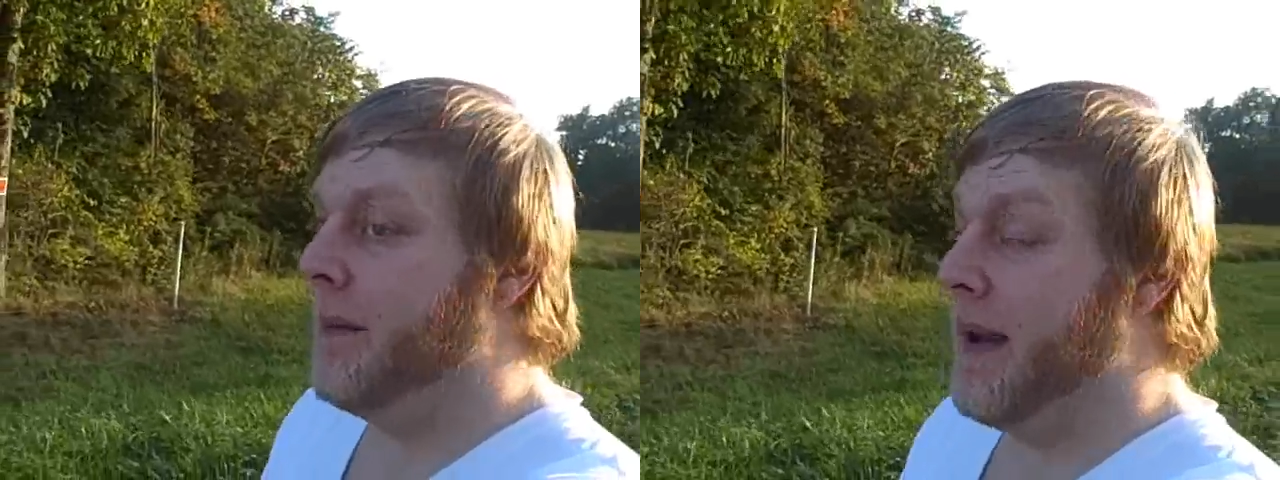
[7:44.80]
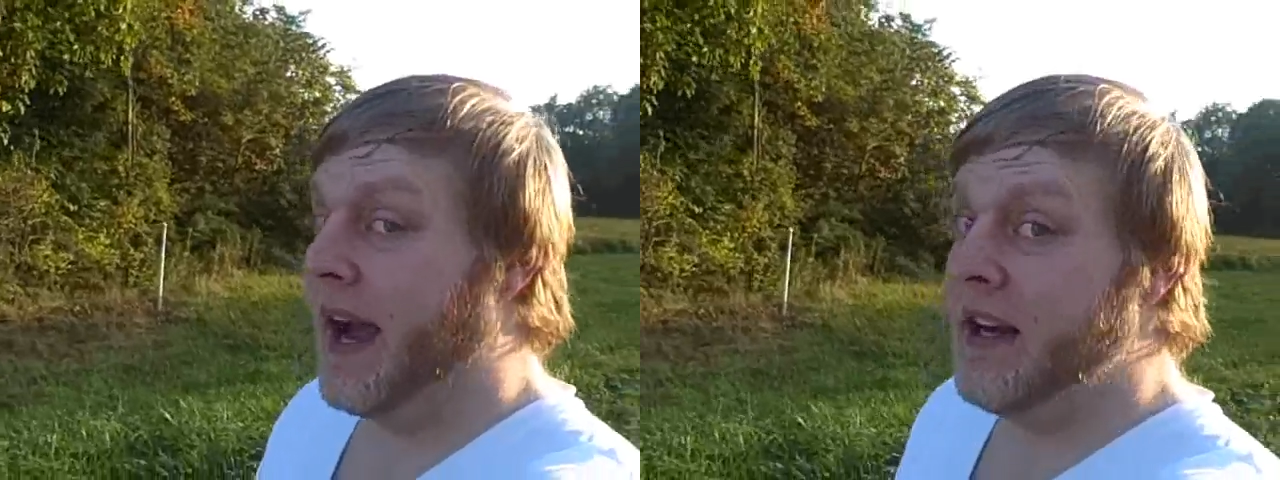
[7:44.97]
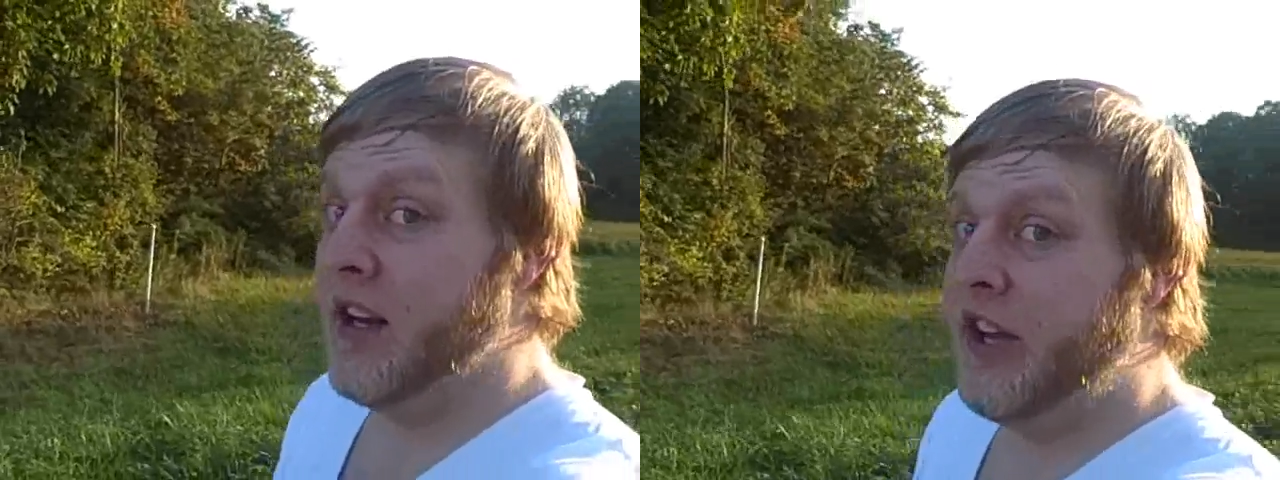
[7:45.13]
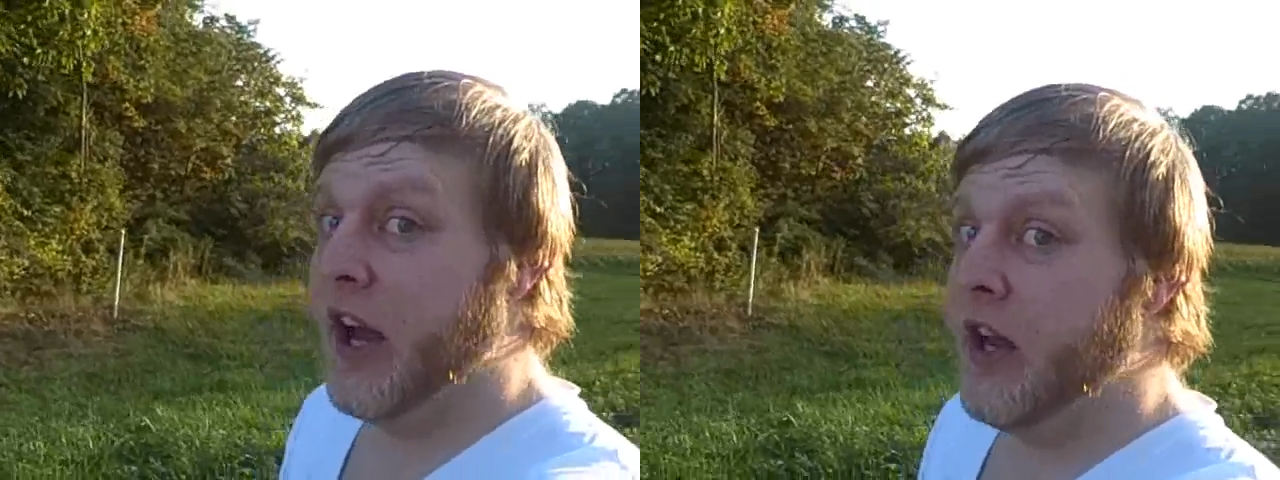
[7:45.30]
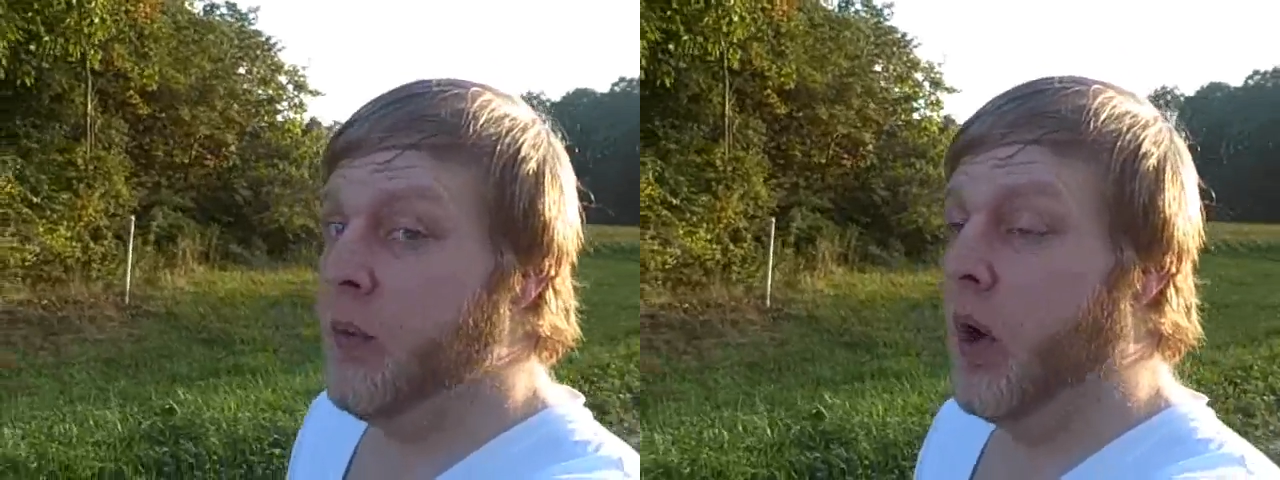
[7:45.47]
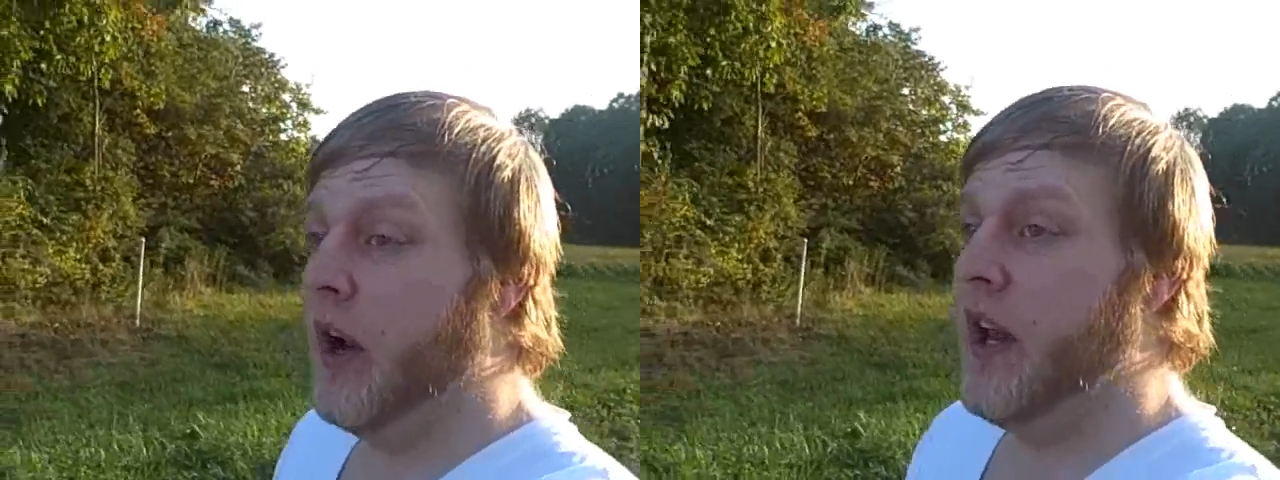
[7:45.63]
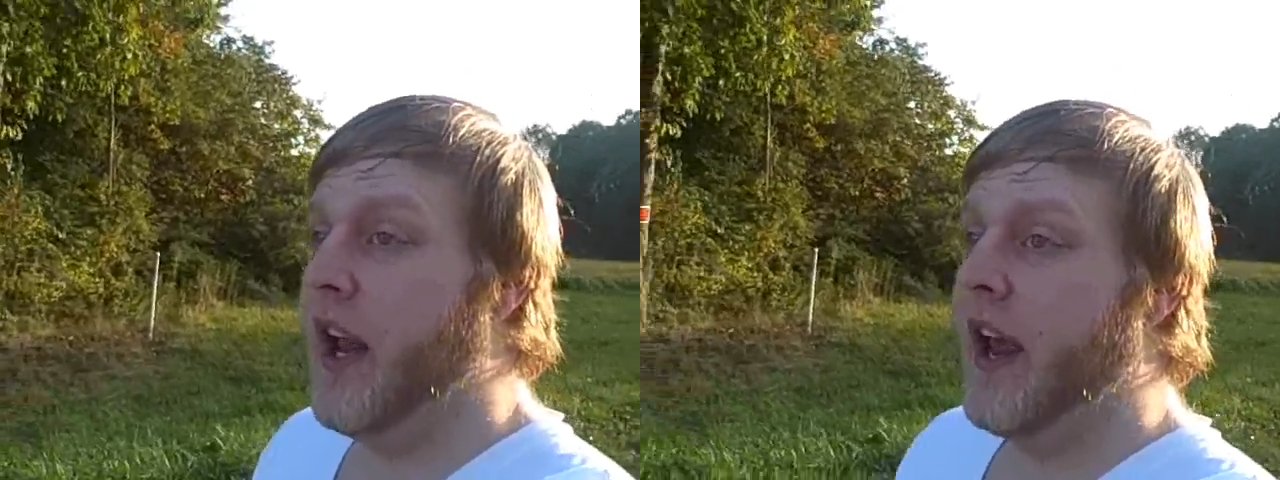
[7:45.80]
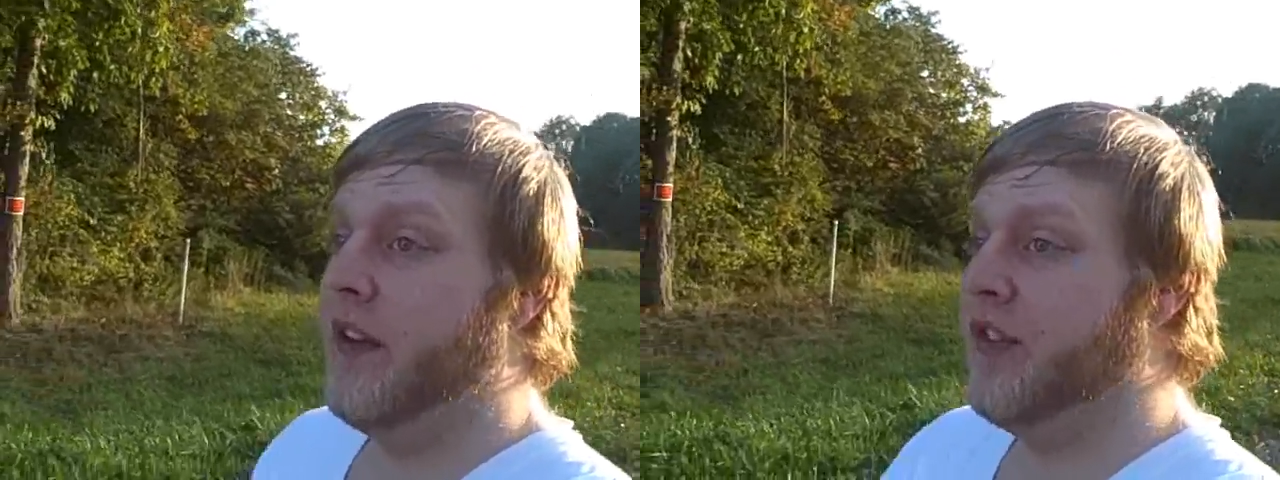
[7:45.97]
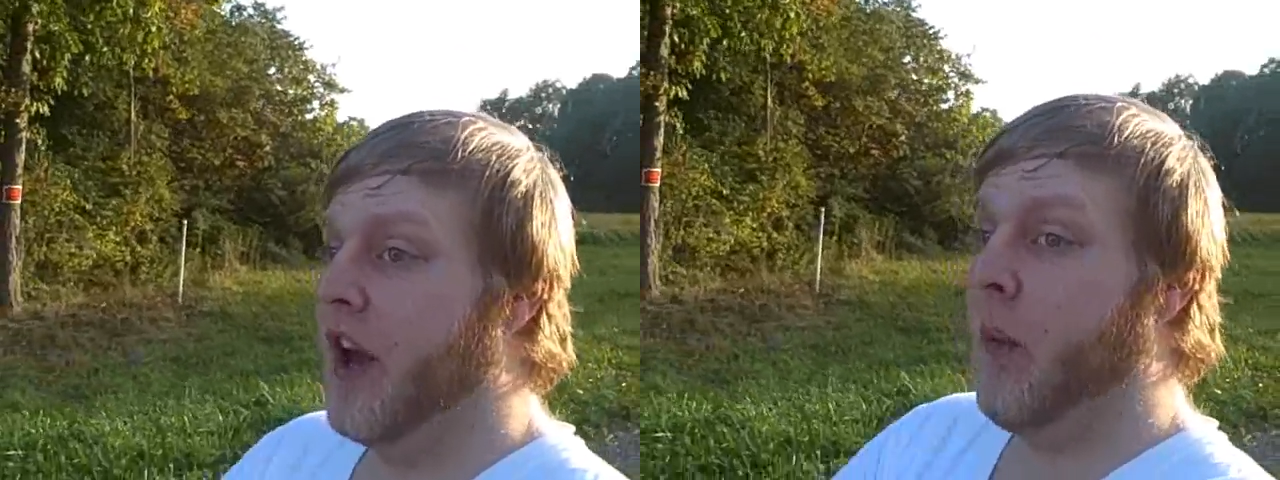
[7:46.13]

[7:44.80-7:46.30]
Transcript: I'm not going to tell you what it is.